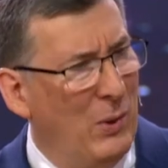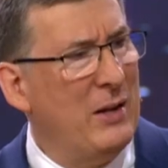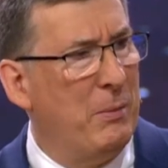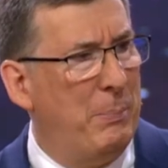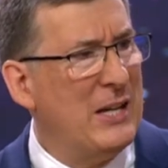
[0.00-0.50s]
one
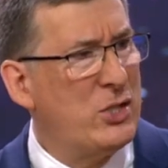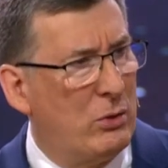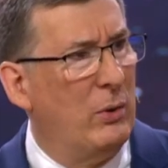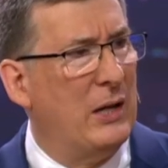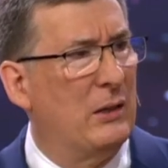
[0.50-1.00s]
of the
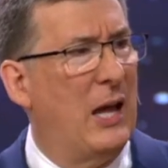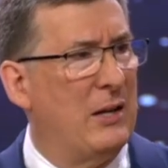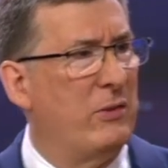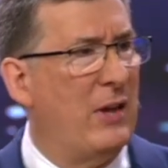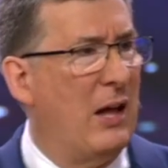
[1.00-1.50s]
best Greek
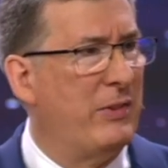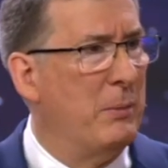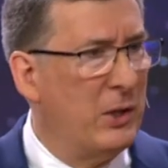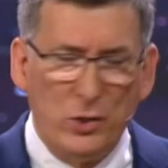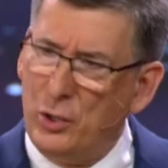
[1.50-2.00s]
letters out
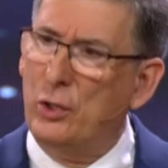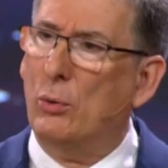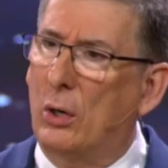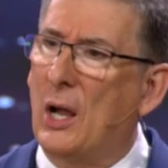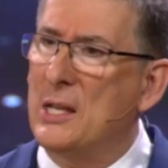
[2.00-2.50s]
there because you can
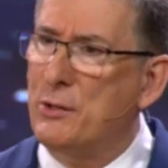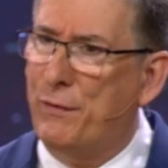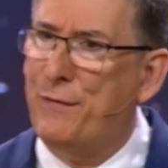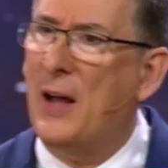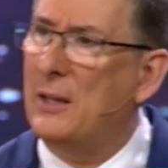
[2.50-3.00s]
do all kinds
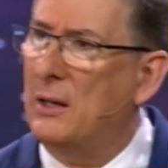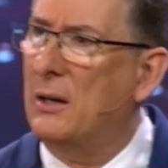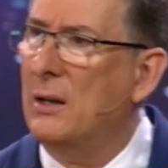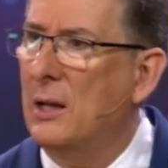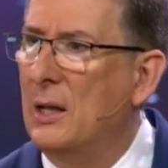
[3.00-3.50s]
of
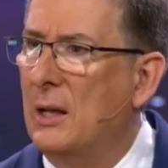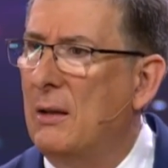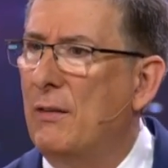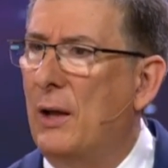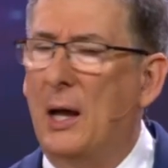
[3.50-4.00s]
fun
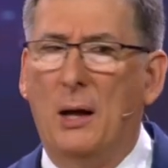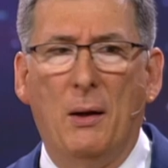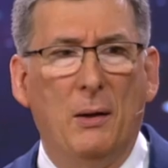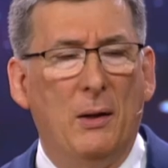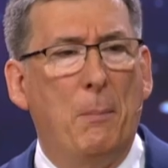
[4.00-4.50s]

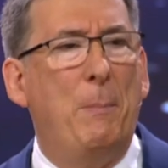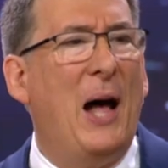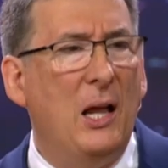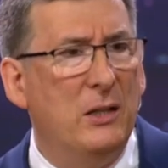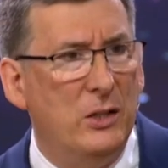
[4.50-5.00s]
uh,
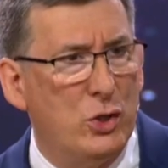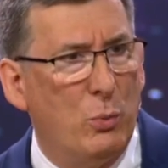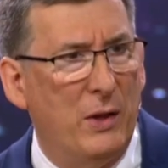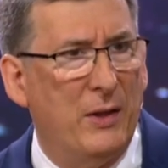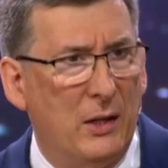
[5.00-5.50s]

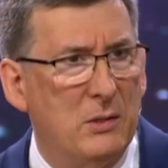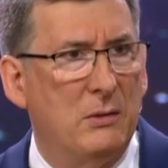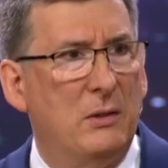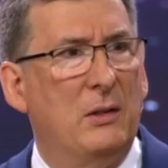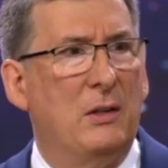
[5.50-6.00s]
puns with it.
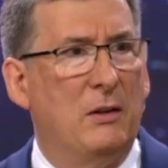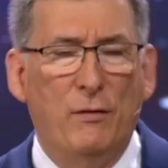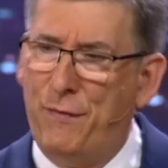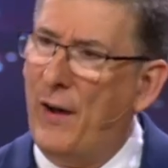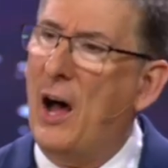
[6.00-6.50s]

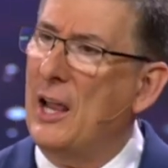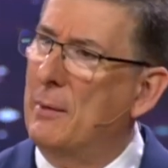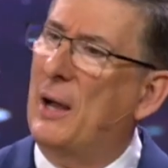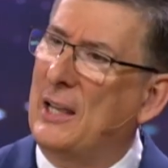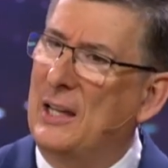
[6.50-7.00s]
Phi
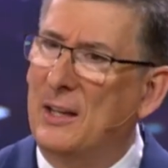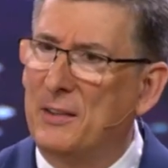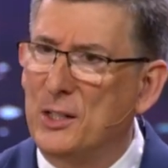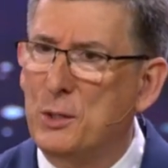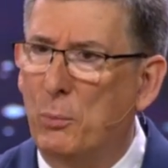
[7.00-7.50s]
am I
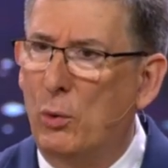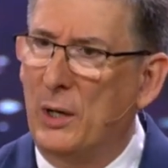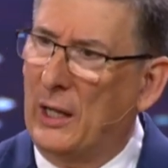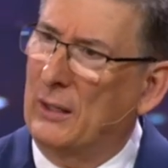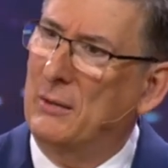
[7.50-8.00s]
here this
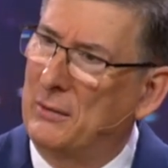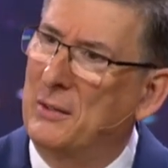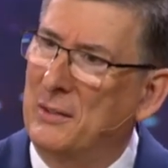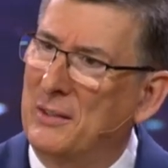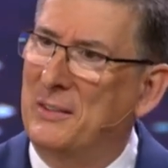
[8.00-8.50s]
morning?
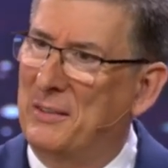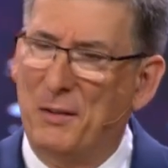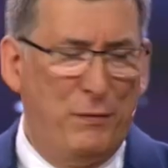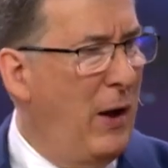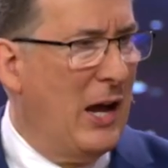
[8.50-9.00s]

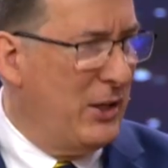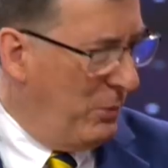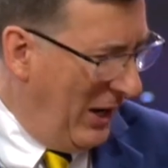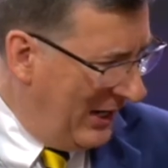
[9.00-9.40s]
Phi do